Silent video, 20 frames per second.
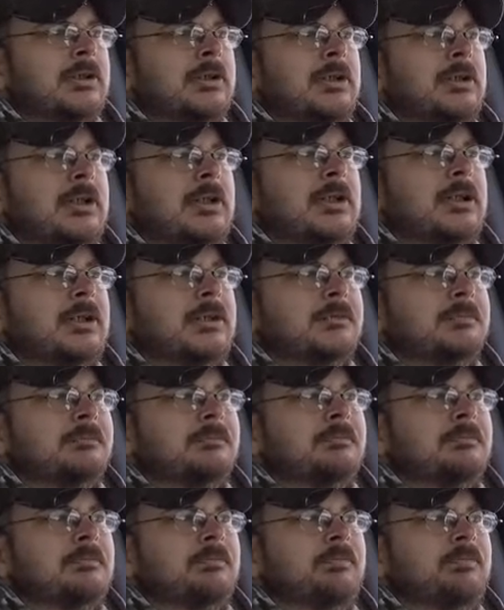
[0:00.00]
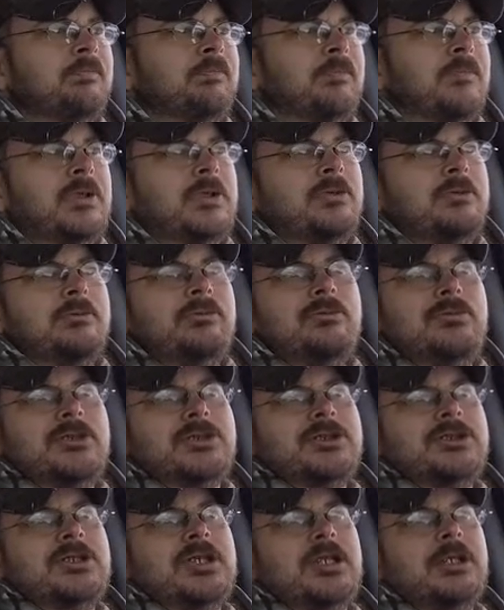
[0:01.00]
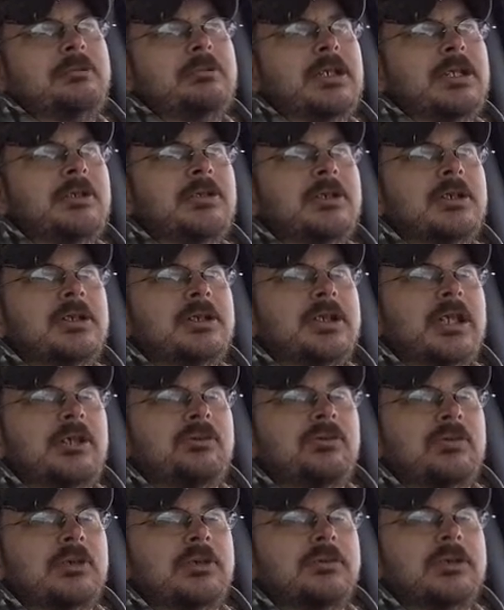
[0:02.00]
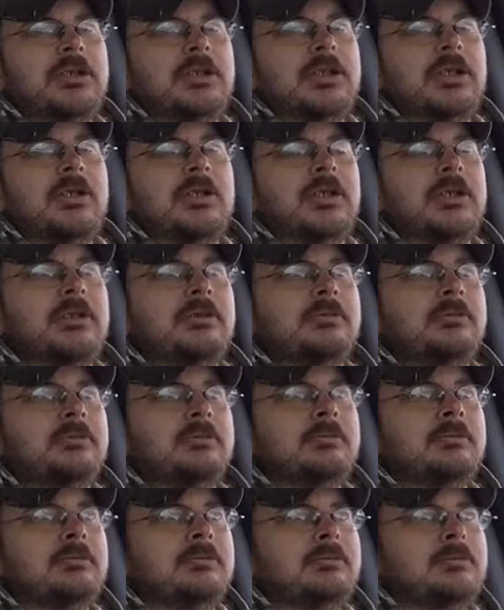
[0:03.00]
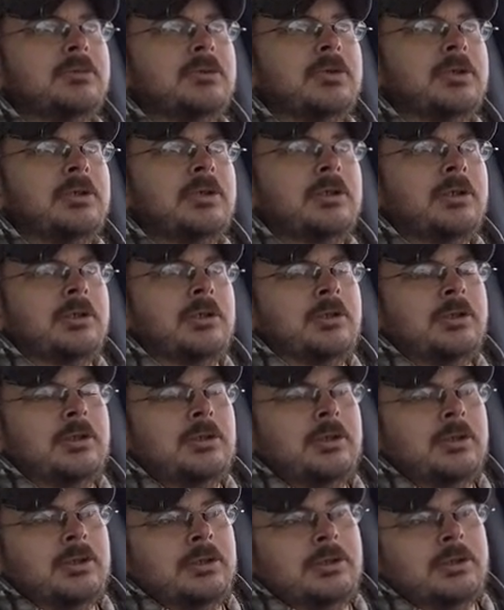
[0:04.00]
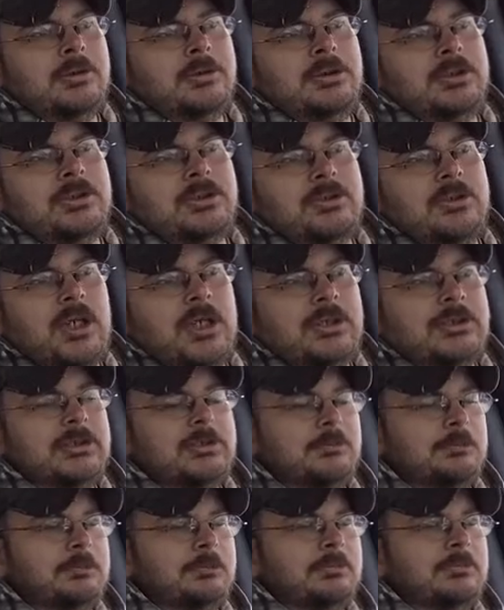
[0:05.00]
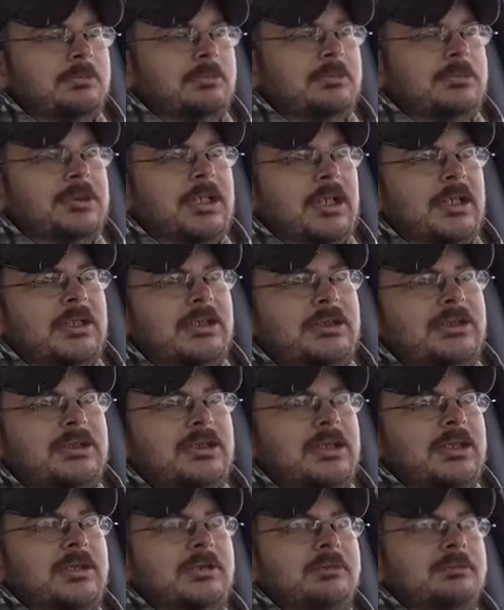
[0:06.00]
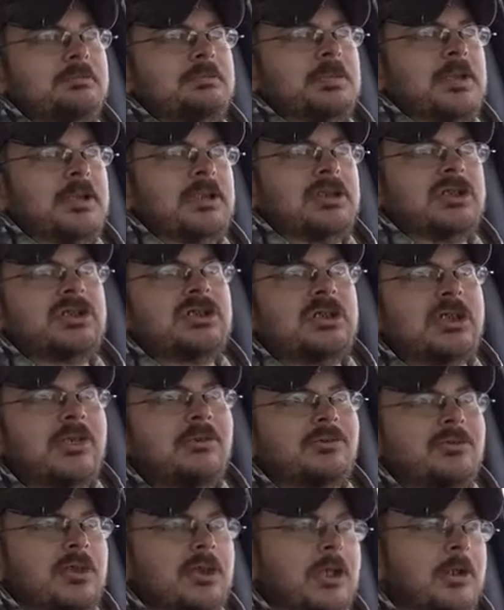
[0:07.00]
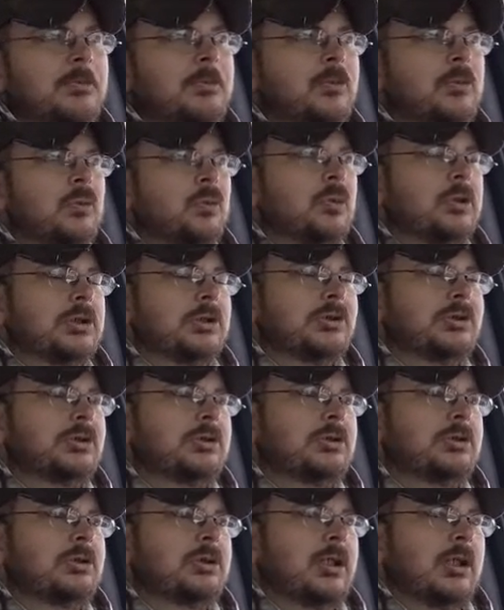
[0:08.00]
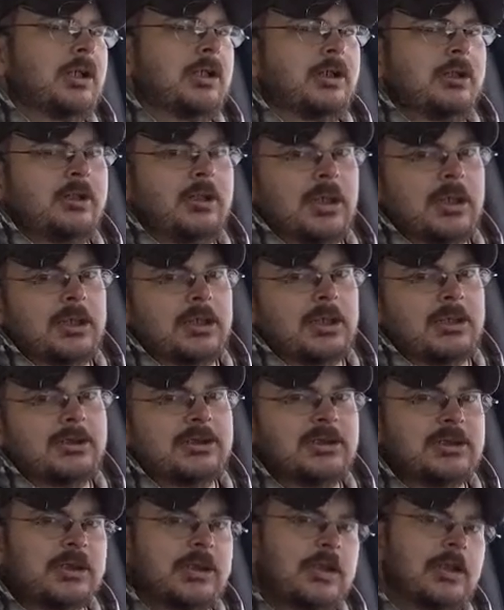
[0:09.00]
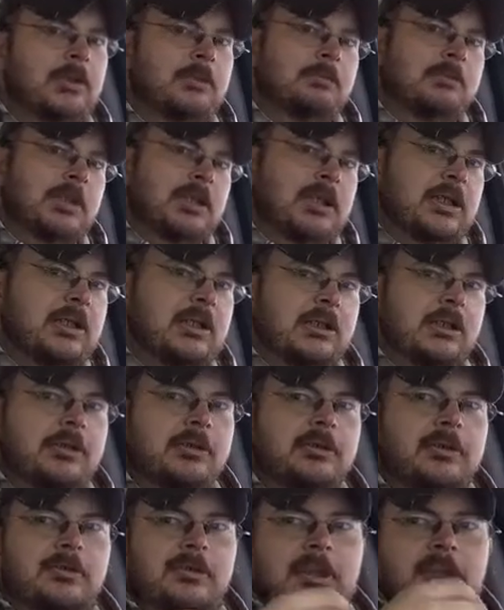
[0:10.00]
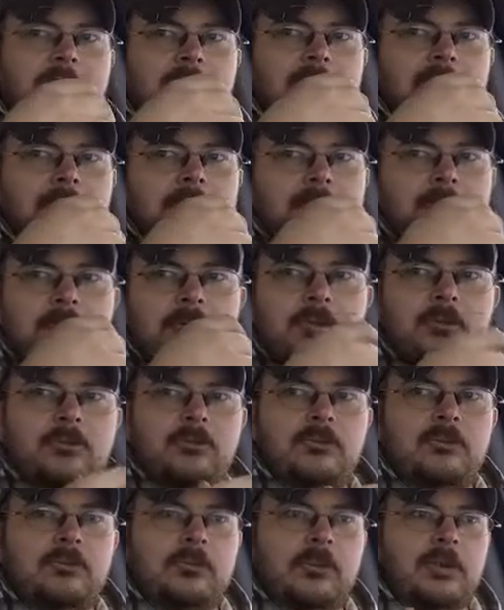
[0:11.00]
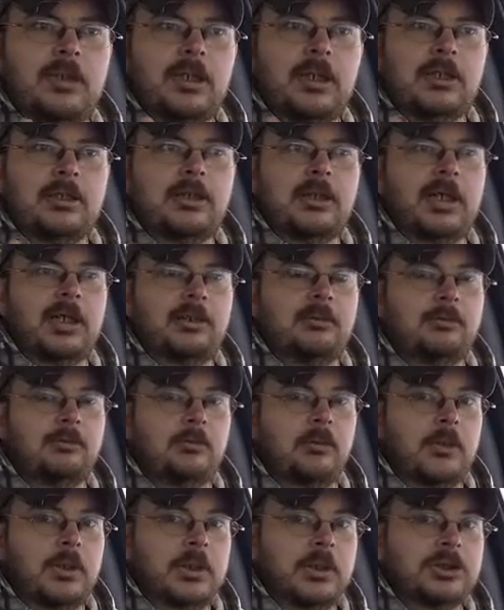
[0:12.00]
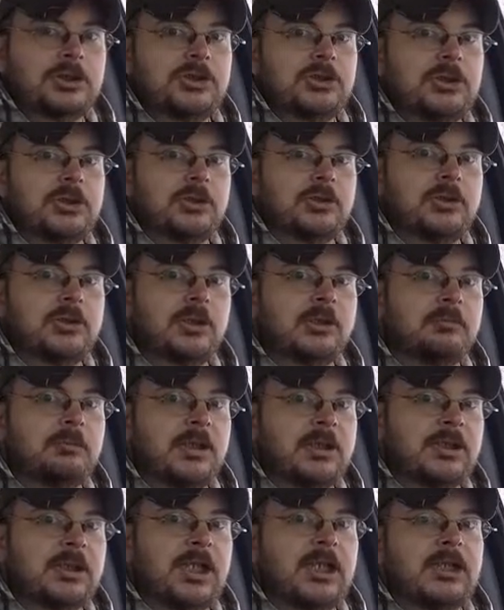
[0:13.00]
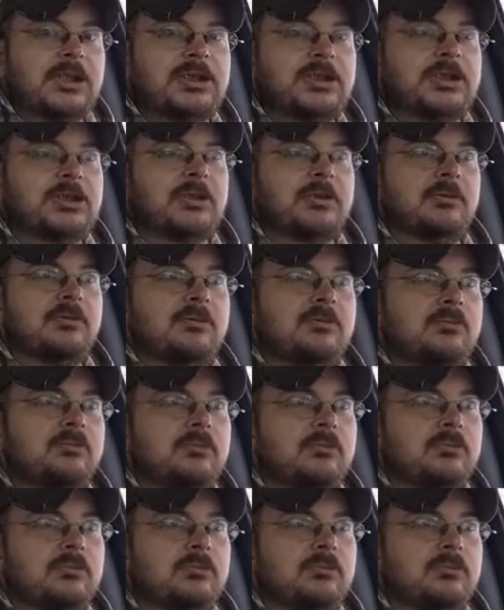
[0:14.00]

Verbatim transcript: um, just hit me a little differently than just lost taste and being stuffed up, which, I, like I said in the beginning of the video, that I wish it took my taste of